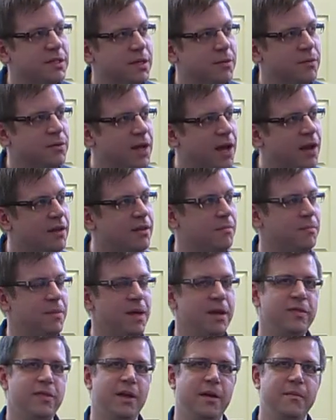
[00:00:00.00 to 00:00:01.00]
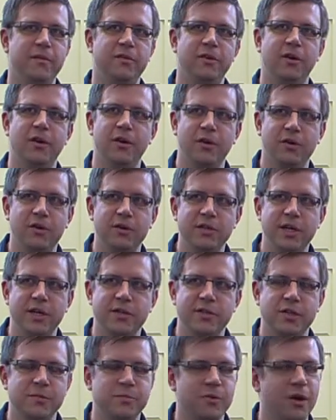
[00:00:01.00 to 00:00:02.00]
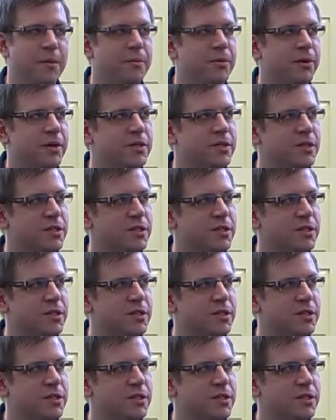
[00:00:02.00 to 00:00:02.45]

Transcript: Someone had to make that material and test its properties.